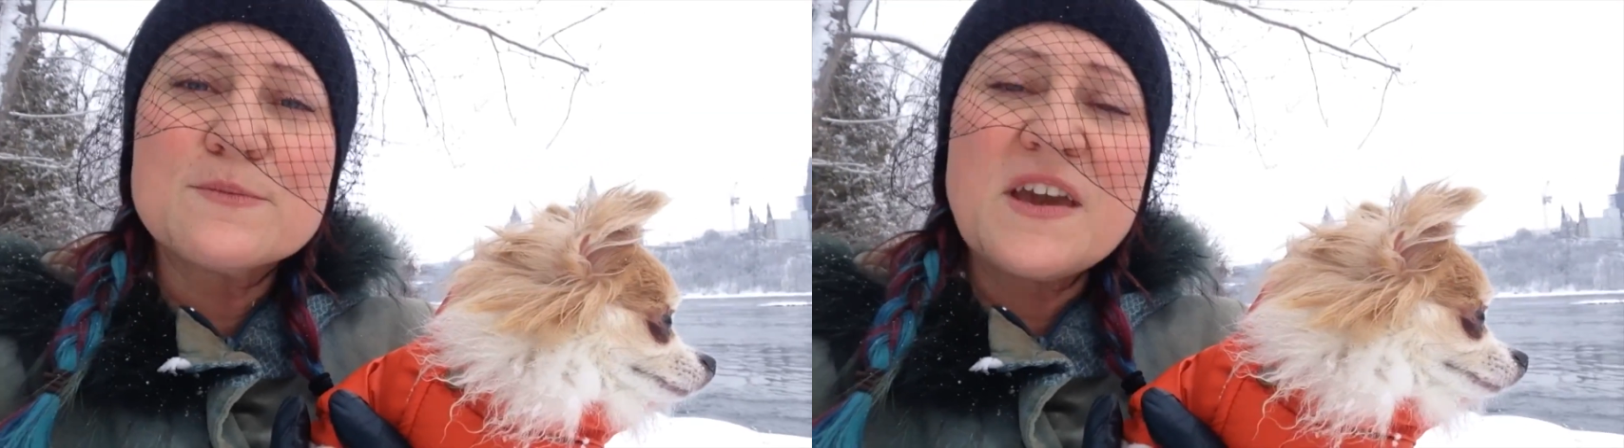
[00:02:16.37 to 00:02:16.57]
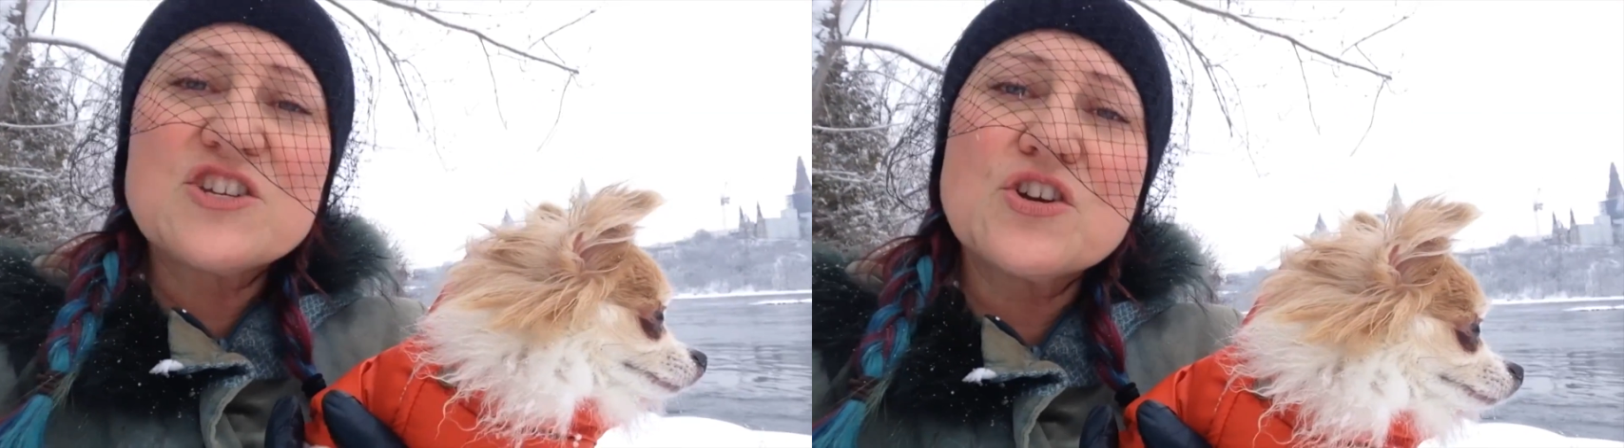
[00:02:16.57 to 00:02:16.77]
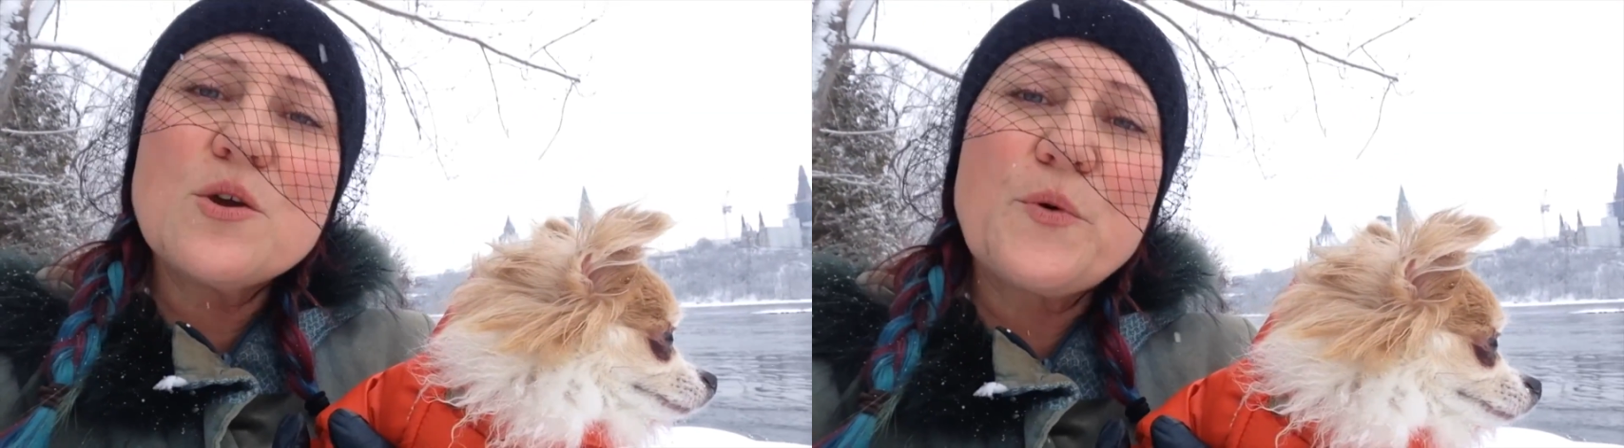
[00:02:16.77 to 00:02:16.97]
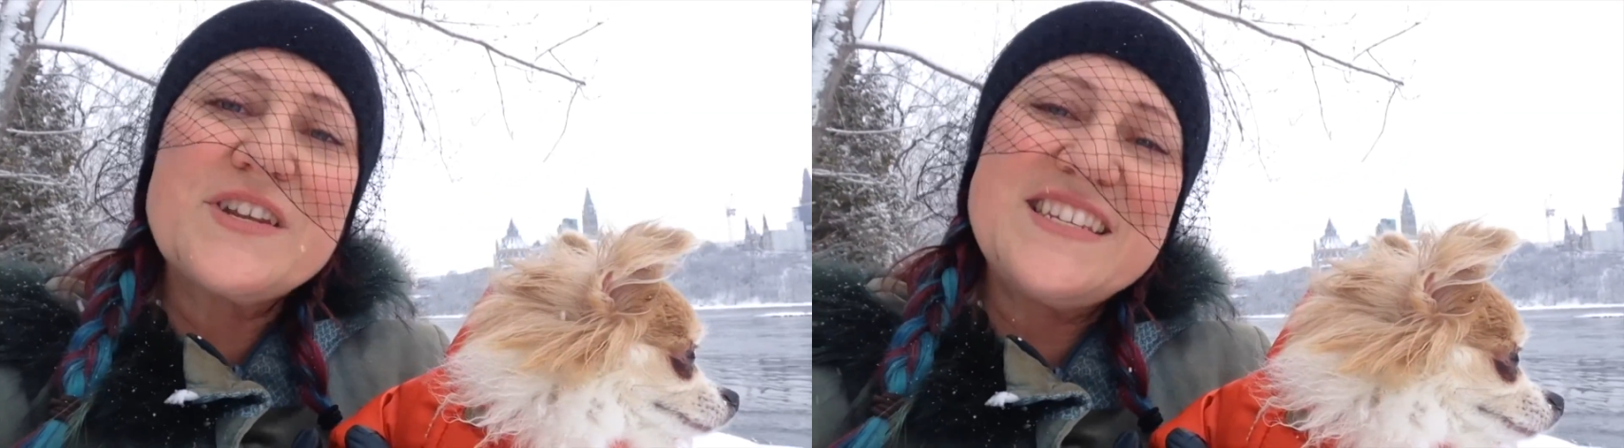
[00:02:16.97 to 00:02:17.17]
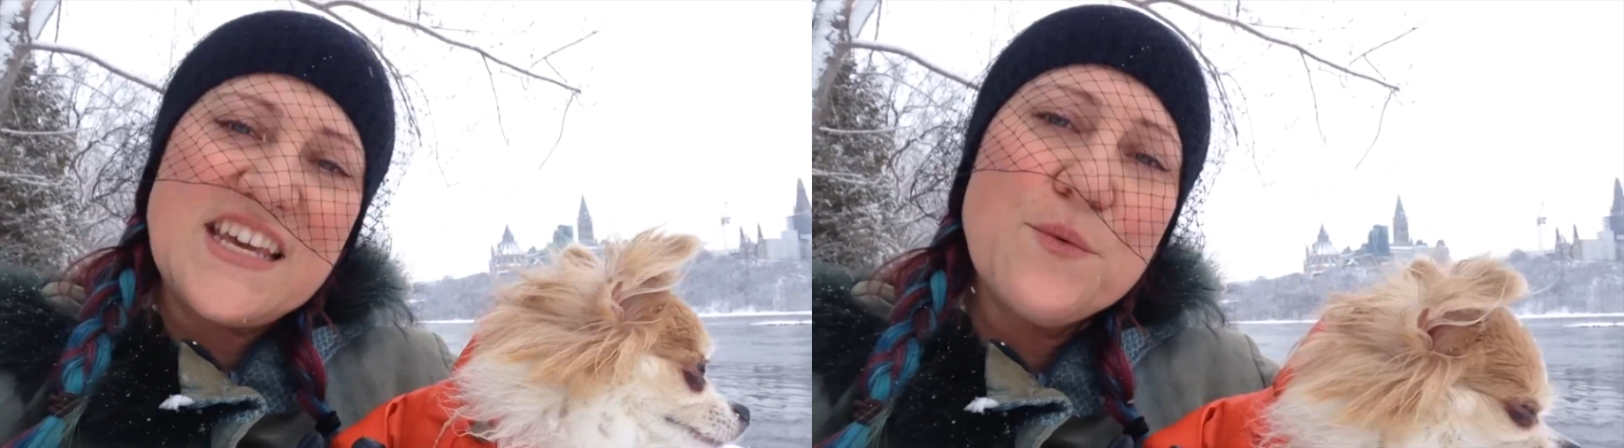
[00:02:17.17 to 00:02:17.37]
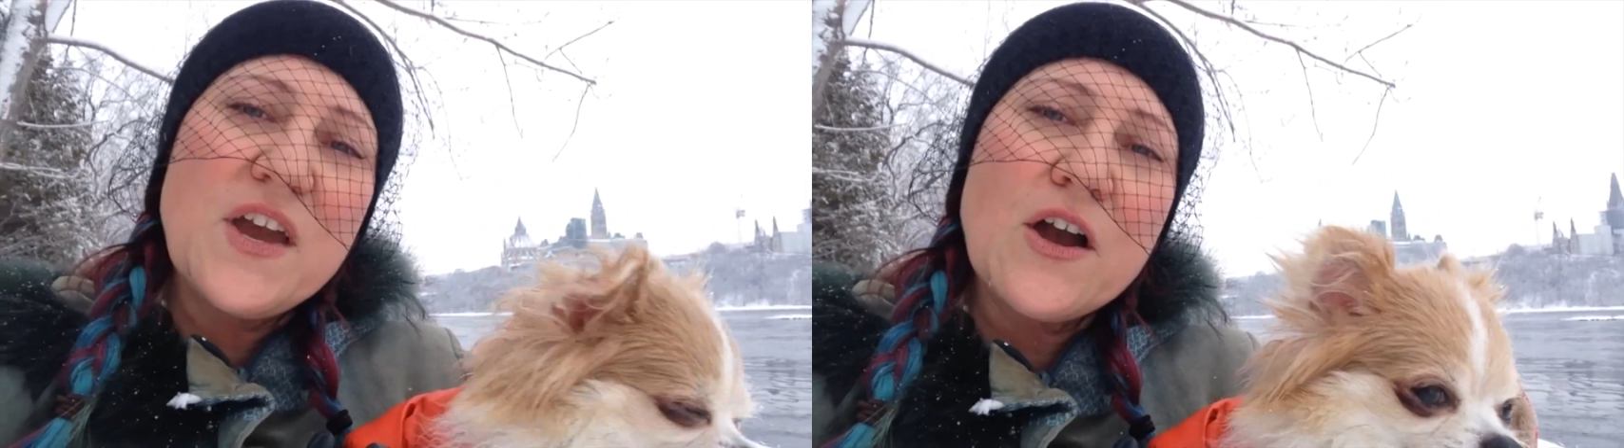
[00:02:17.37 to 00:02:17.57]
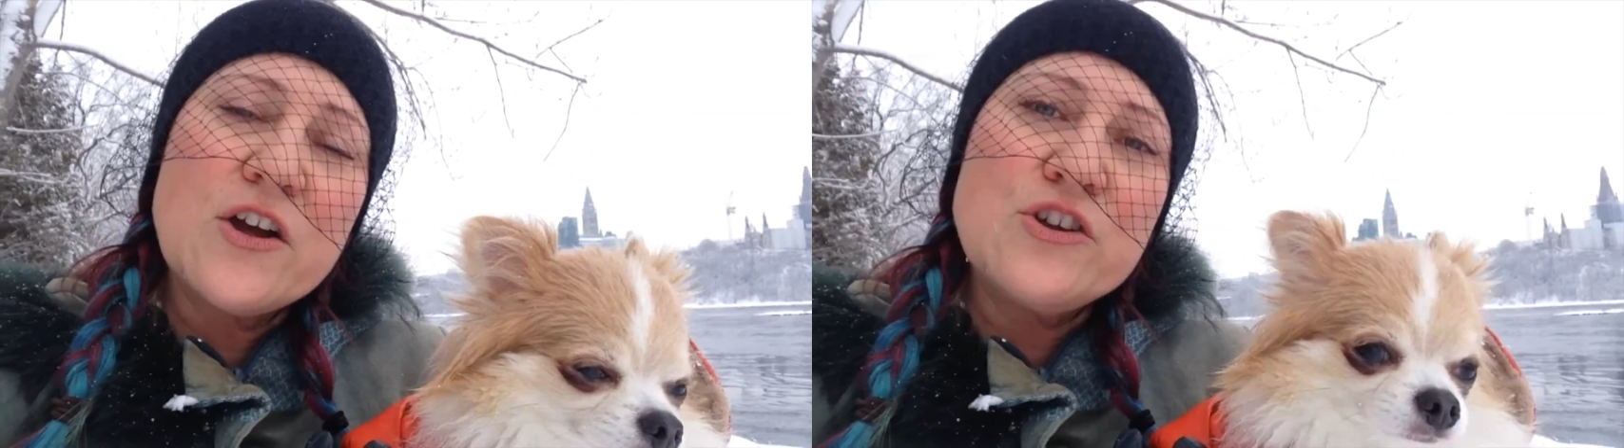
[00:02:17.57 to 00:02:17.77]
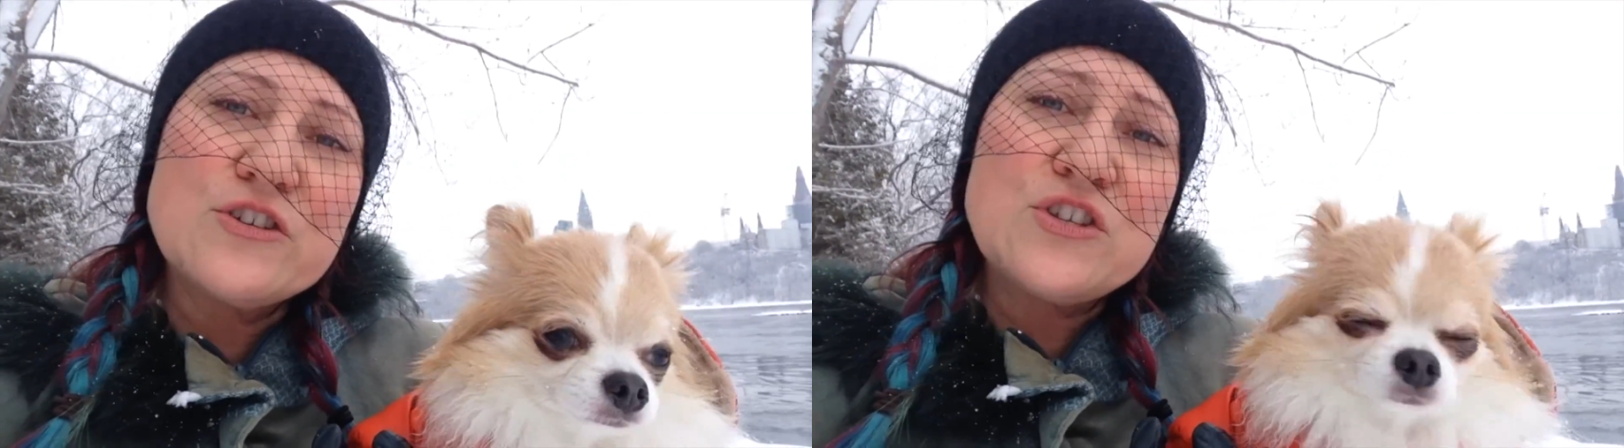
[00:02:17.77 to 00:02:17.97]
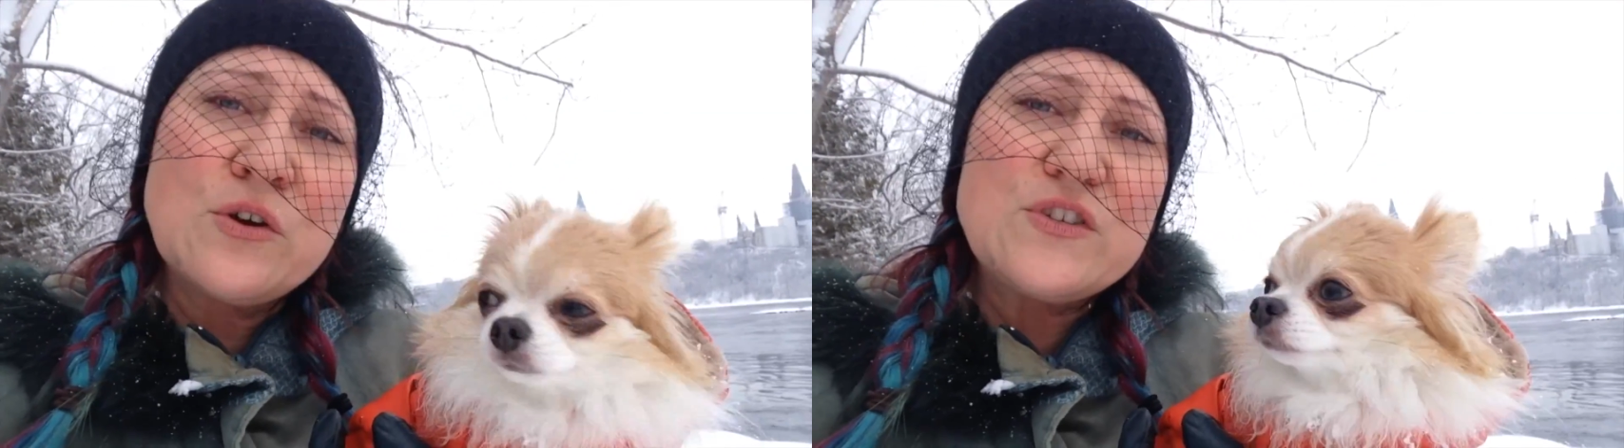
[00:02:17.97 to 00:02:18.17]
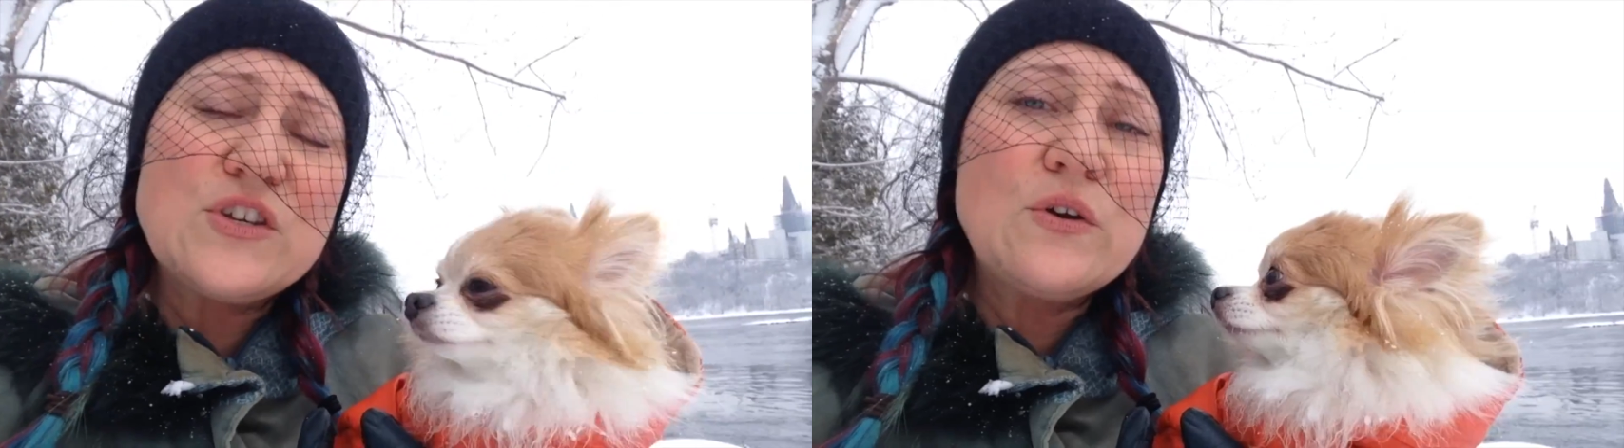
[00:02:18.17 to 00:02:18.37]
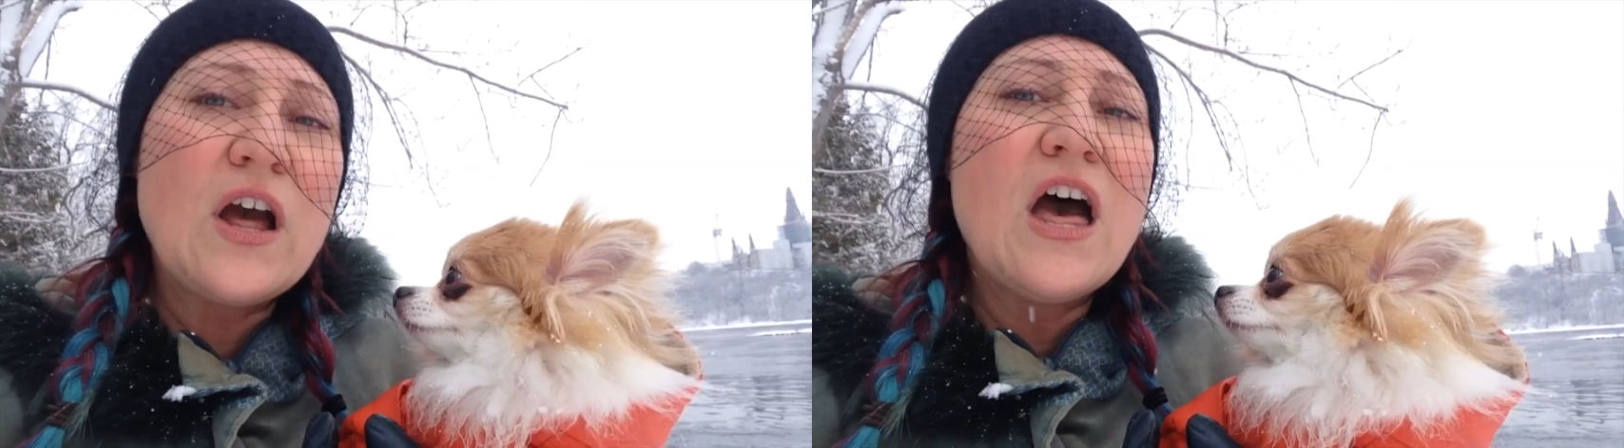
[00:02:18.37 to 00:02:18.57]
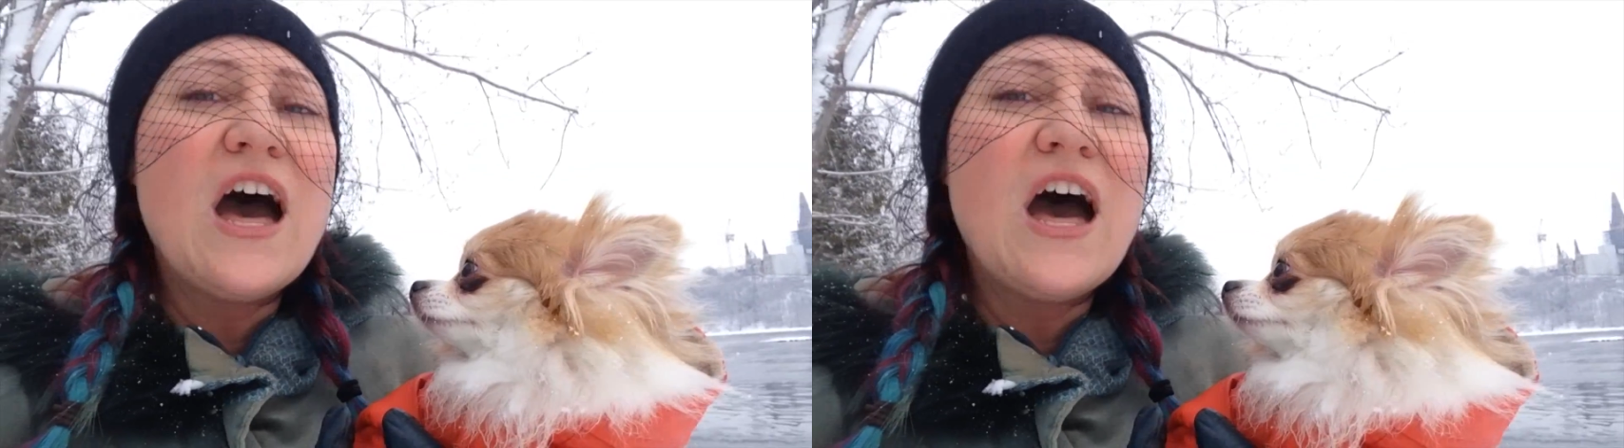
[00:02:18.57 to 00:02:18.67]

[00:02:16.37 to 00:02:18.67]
make sure you put a D-ring on your snowsuit.